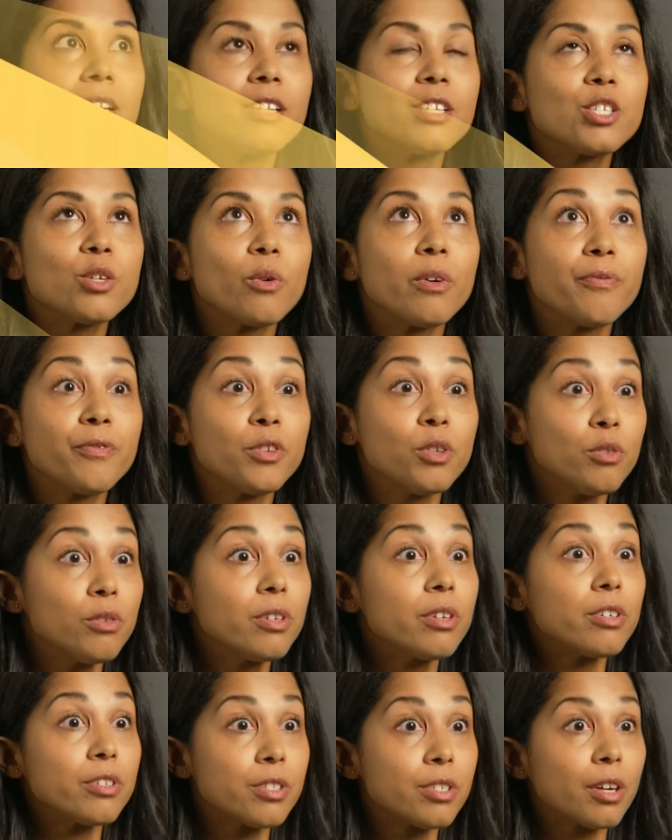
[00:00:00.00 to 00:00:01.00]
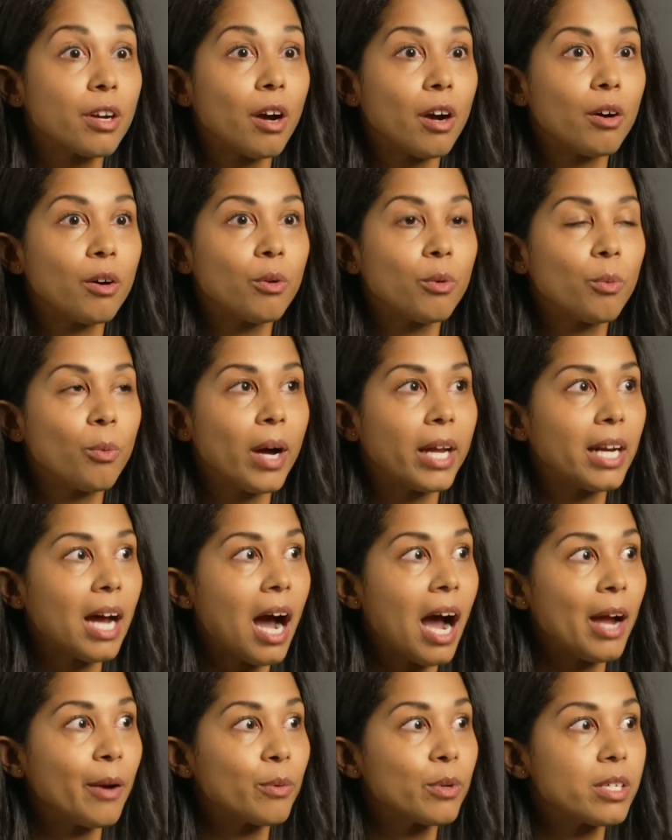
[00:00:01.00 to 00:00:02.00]
so a few years ago when
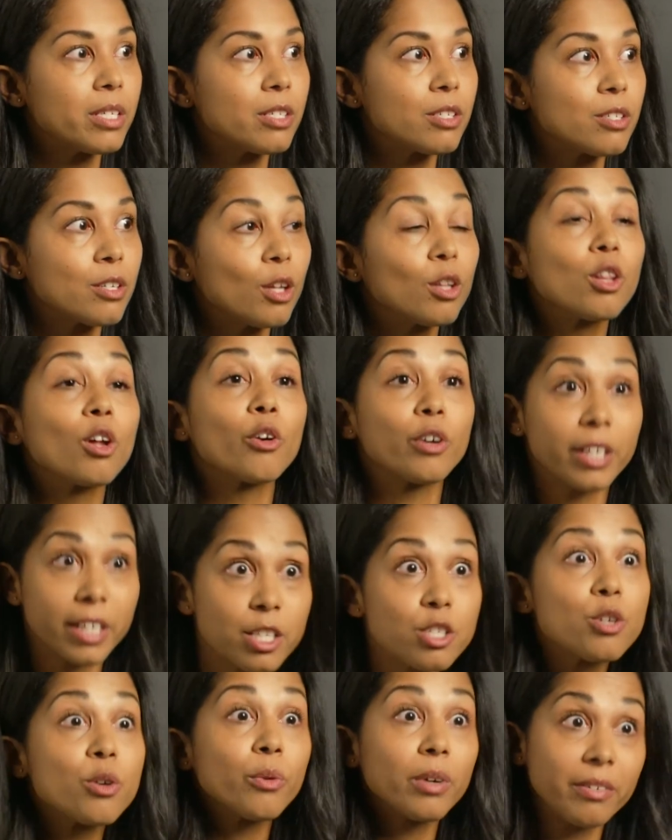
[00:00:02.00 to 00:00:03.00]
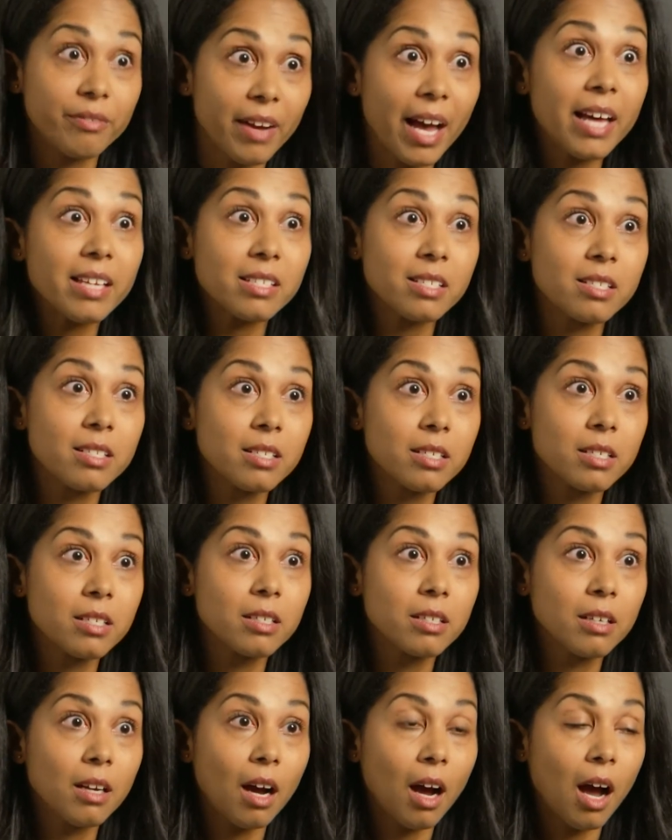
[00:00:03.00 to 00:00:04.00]
I was learning to invest,
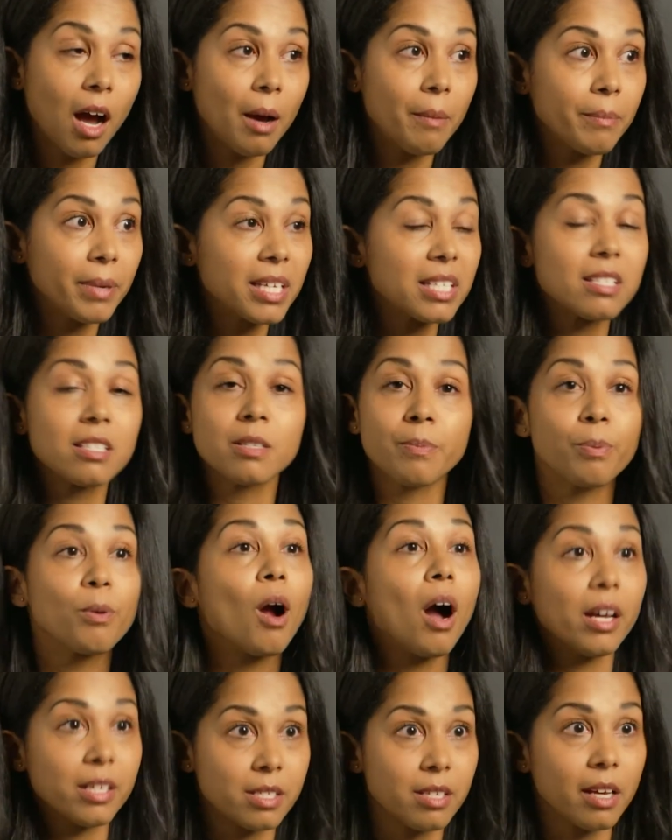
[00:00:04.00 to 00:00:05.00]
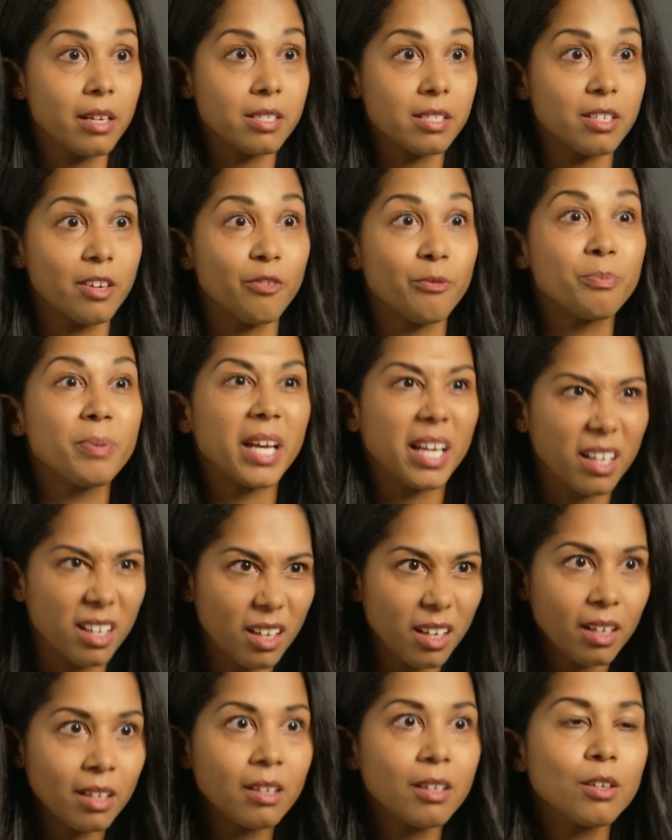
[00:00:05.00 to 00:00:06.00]
um, because it's a process of
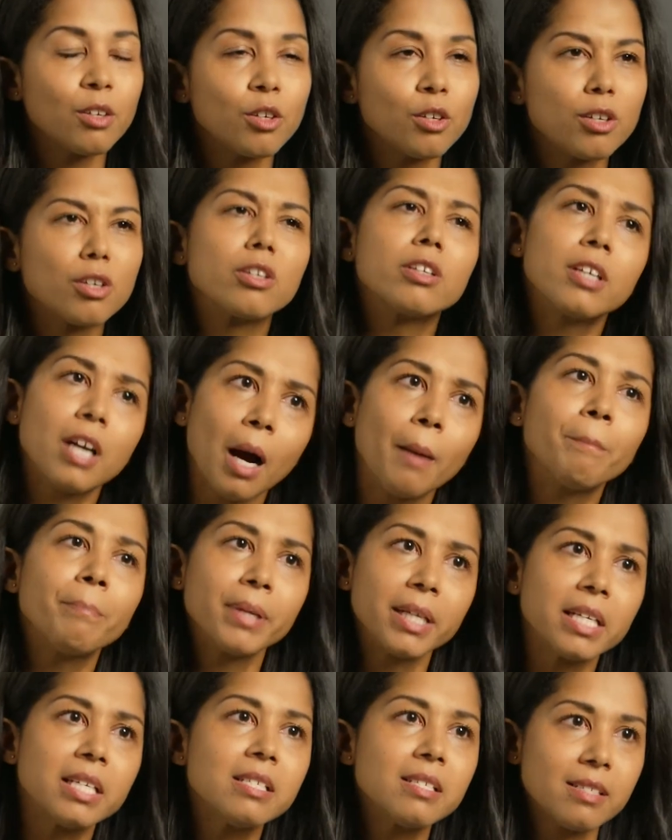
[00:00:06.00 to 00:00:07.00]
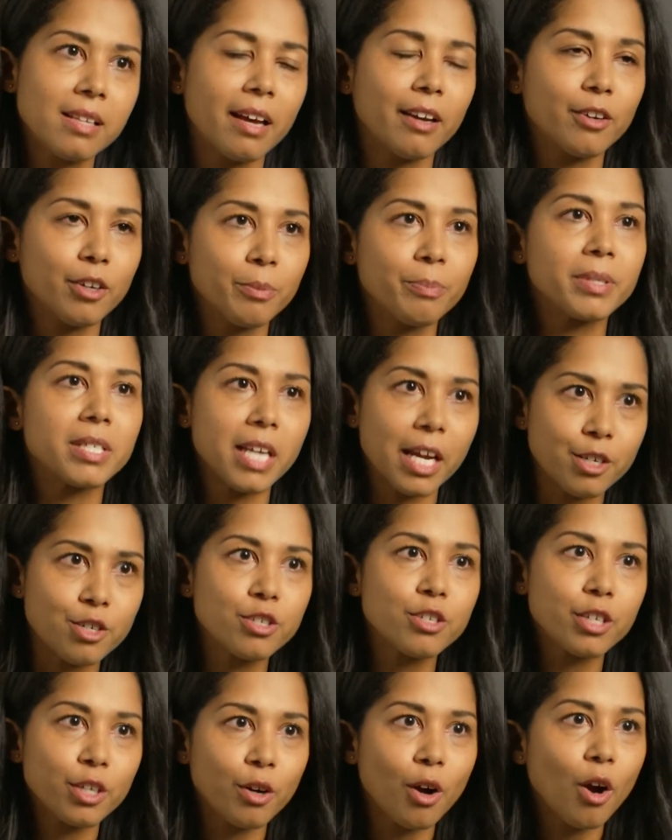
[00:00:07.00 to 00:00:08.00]
picking good companies that could
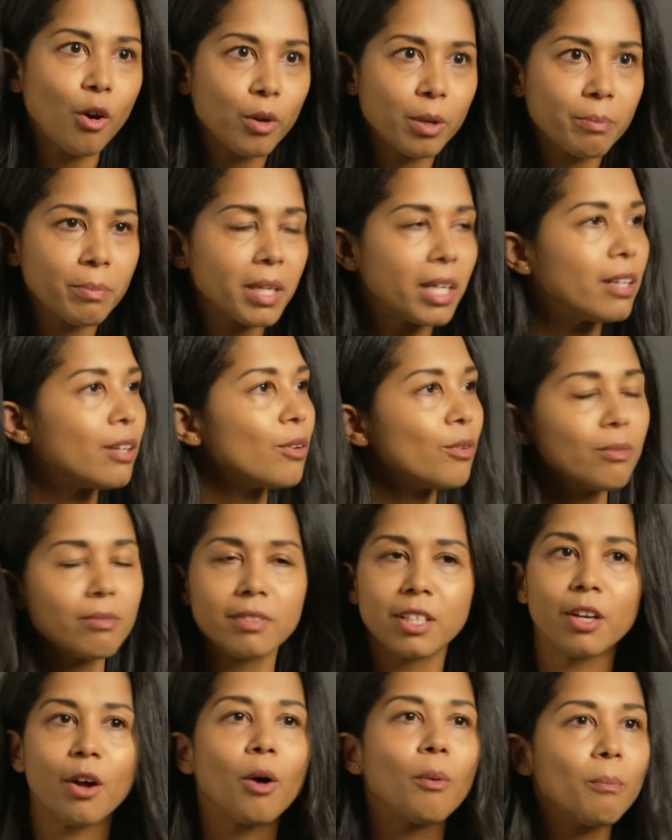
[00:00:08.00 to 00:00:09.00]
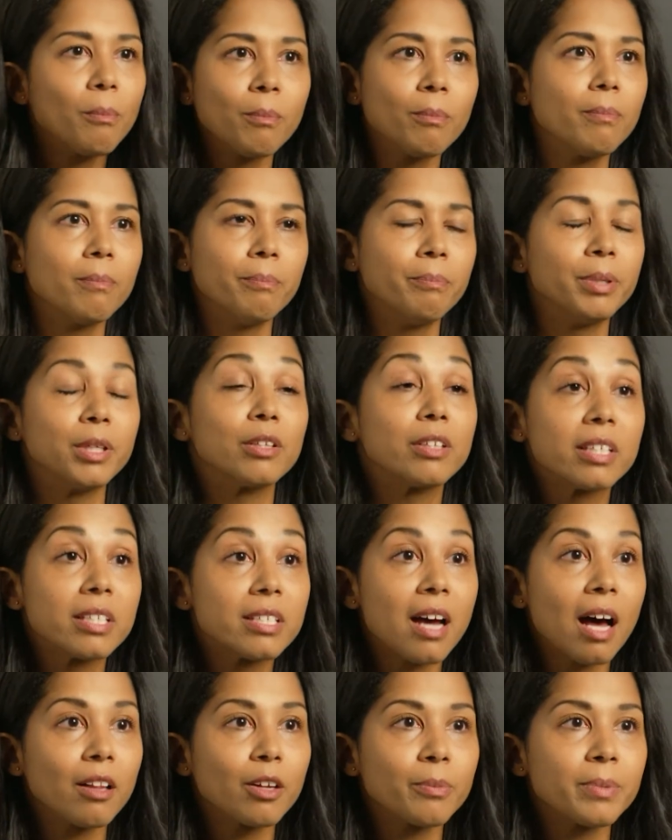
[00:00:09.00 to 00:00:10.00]
potentially grow and be, you know, billion
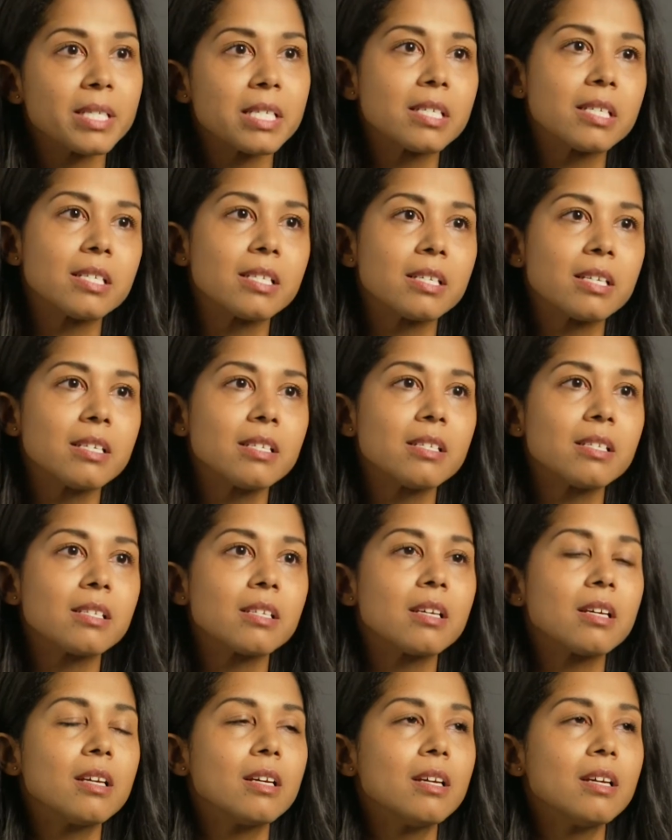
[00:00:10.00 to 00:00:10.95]
dollar businesses.